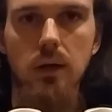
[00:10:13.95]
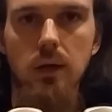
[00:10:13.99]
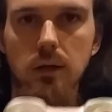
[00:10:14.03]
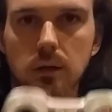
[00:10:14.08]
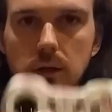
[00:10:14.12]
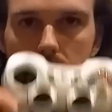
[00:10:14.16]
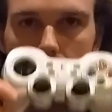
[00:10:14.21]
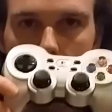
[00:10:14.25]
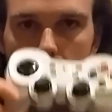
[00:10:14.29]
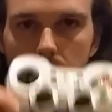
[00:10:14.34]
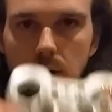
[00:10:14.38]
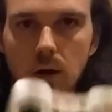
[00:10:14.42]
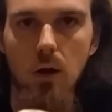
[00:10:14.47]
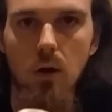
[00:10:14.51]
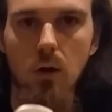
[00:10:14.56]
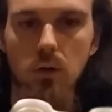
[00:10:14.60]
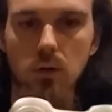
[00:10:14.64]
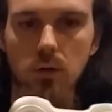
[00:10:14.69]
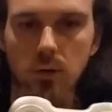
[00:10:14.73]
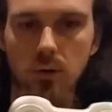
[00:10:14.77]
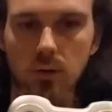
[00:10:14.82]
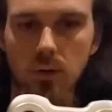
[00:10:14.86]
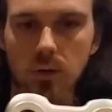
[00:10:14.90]
It's a good
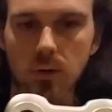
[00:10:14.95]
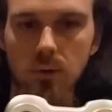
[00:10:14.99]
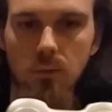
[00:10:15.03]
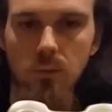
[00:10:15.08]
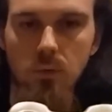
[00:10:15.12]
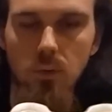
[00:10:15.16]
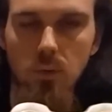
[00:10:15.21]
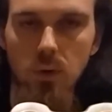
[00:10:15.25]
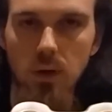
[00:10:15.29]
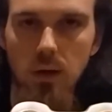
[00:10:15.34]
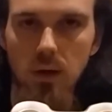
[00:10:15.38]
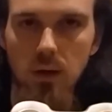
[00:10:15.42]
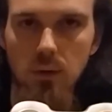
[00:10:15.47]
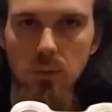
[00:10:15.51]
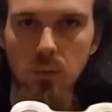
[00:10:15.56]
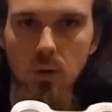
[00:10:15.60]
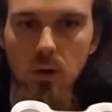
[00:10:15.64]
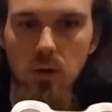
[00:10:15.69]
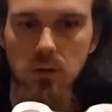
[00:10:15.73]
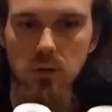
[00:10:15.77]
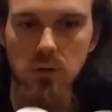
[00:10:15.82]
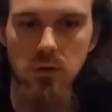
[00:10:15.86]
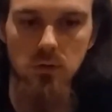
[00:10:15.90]
alternative to an
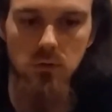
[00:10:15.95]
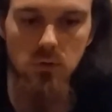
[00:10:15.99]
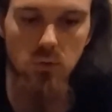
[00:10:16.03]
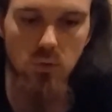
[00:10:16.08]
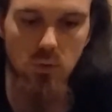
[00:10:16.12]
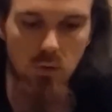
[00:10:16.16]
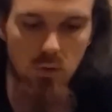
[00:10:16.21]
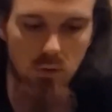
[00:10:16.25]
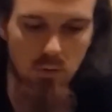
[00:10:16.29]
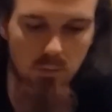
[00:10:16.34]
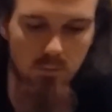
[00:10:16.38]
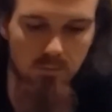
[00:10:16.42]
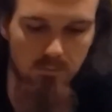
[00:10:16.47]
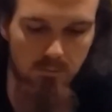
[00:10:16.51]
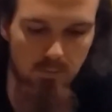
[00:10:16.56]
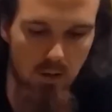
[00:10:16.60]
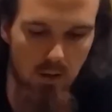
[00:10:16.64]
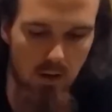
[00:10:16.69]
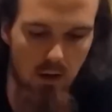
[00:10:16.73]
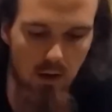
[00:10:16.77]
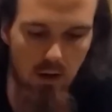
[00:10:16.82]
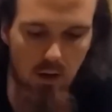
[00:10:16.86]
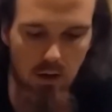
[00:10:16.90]
Xbox controller.
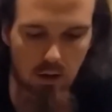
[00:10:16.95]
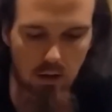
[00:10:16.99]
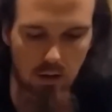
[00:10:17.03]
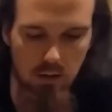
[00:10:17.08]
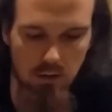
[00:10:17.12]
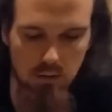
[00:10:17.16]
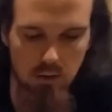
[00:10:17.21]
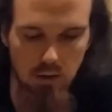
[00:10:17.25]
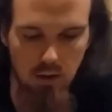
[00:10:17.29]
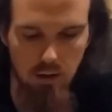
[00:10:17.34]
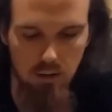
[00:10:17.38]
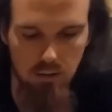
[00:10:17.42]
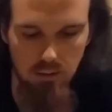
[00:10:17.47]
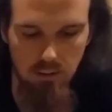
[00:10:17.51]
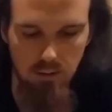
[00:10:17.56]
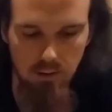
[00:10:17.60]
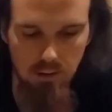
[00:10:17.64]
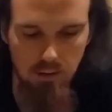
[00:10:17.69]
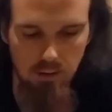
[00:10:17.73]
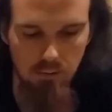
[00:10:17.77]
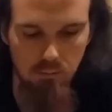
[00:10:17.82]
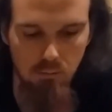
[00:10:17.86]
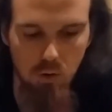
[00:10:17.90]
It's got
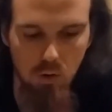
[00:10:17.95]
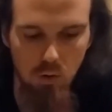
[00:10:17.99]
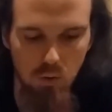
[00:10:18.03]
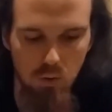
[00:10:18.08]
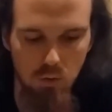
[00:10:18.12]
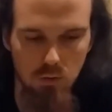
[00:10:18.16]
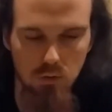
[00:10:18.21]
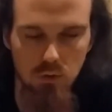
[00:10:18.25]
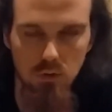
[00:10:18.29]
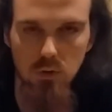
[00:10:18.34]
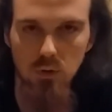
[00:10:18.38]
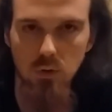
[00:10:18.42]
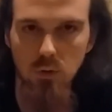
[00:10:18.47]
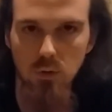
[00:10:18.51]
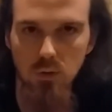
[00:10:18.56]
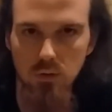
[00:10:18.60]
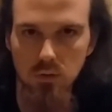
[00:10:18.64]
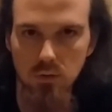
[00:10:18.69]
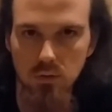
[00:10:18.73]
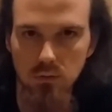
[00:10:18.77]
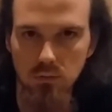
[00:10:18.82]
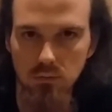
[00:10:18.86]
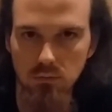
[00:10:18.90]
the modes so
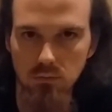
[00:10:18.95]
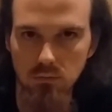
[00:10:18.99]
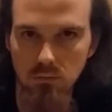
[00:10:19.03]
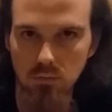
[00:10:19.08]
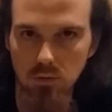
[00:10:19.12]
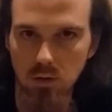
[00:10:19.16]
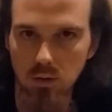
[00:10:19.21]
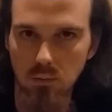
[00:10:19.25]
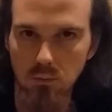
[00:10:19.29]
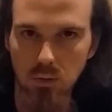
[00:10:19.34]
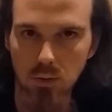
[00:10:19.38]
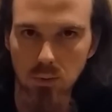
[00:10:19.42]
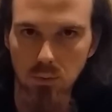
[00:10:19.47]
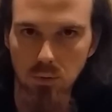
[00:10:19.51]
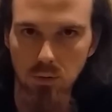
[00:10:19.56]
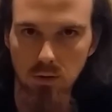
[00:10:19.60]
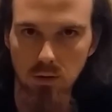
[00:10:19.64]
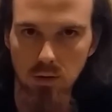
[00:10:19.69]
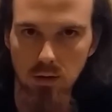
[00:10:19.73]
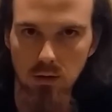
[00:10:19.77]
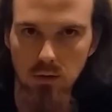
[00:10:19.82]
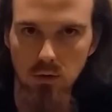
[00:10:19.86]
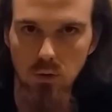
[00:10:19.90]
it can be
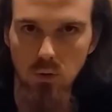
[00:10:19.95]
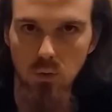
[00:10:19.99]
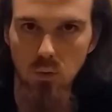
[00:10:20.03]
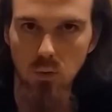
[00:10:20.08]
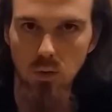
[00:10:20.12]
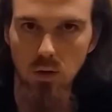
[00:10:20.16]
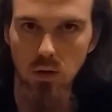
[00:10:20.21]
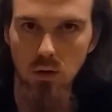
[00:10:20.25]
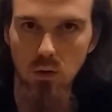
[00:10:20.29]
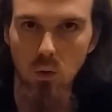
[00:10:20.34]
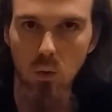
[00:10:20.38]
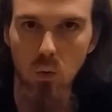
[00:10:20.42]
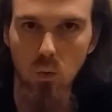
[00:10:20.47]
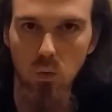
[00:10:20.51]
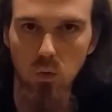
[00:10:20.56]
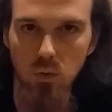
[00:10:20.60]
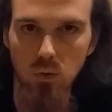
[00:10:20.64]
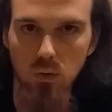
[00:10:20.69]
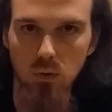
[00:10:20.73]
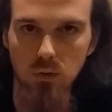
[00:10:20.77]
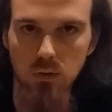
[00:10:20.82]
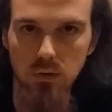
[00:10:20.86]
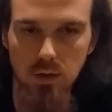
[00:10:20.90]
put into an
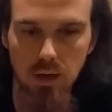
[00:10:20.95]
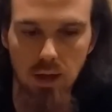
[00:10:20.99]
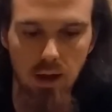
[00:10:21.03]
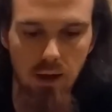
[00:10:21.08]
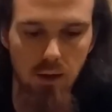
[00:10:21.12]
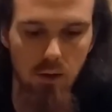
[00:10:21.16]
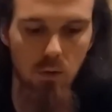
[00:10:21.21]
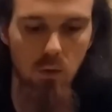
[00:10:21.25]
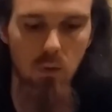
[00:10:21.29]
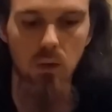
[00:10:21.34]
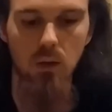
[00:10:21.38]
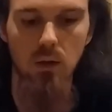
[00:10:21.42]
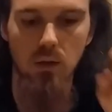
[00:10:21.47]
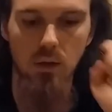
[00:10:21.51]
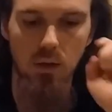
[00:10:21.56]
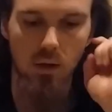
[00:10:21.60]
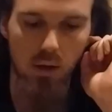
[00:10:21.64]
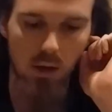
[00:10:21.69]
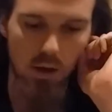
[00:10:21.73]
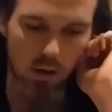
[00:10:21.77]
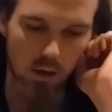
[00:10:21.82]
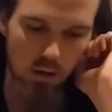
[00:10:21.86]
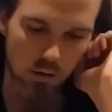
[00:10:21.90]
older style
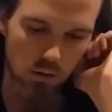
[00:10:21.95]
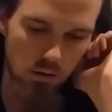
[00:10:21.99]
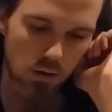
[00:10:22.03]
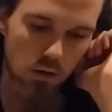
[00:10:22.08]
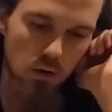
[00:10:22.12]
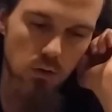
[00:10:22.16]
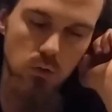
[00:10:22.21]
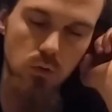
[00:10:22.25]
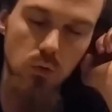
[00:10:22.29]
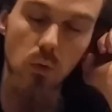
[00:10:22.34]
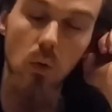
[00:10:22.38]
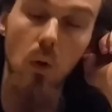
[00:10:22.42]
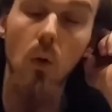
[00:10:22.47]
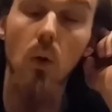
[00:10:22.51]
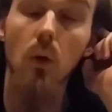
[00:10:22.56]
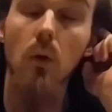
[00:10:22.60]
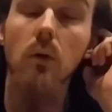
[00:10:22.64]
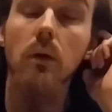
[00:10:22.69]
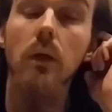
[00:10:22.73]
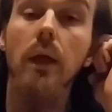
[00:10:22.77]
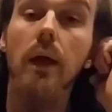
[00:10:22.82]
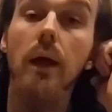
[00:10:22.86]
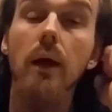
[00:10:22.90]

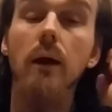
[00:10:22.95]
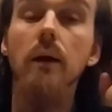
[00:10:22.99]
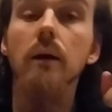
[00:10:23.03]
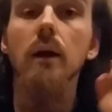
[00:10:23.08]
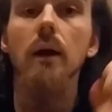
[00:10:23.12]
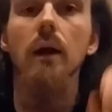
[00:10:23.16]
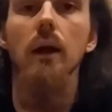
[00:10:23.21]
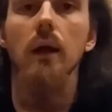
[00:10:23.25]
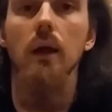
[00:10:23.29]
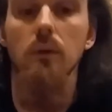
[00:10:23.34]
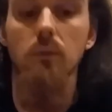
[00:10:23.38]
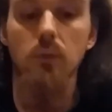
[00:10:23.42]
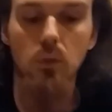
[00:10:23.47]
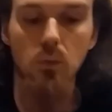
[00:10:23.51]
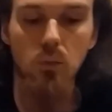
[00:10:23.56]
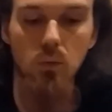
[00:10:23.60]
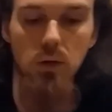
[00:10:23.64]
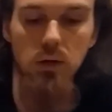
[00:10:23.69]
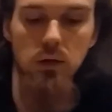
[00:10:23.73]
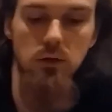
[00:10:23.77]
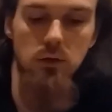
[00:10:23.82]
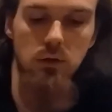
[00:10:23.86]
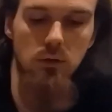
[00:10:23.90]
controller there if you
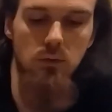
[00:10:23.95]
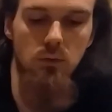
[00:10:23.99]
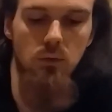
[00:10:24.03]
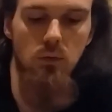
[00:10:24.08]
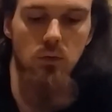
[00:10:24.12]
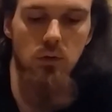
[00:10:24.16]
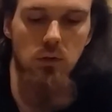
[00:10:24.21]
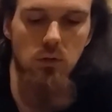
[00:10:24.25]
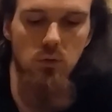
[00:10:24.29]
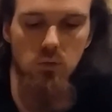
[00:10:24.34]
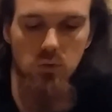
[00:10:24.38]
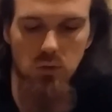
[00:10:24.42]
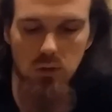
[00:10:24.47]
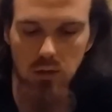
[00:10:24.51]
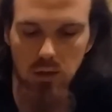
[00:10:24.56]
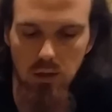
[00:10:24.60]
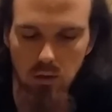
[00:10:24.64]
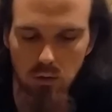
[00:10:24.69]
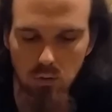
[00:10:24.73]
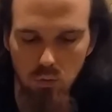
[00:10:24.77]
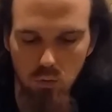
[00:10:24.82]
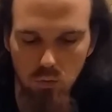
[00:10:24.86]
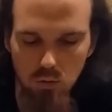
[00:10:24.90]
wish. You want to use it
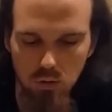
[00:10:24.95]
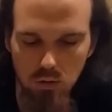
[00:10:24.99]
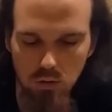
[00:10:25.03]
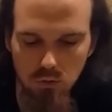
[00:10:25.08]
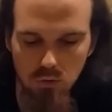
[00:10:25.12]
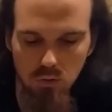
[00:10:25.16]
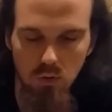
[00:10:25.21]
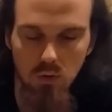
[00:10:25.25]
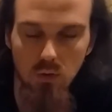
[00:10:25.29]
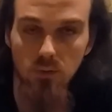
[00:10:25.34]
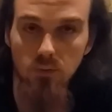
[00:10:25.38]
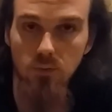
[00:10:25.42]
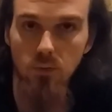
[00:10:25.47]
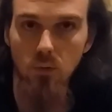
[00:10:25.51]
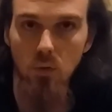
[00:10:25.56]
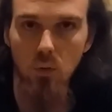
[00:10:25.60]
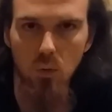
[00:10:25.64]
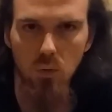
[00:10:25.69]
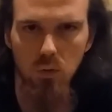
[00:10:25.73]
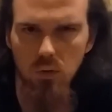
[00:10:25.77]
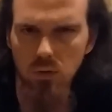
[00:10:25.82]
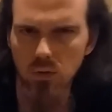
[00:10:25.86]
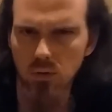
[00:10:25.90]
like an old controller for
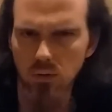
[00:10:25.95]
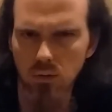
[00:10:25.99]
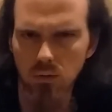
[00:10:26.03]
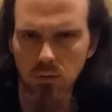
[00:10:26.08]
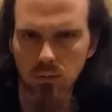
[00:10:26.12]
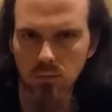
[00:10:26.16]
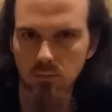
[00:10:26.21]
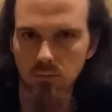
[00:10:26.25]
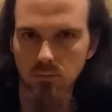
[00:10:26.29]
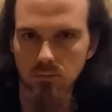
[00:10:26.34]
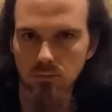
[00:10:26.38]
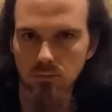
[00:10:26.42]
older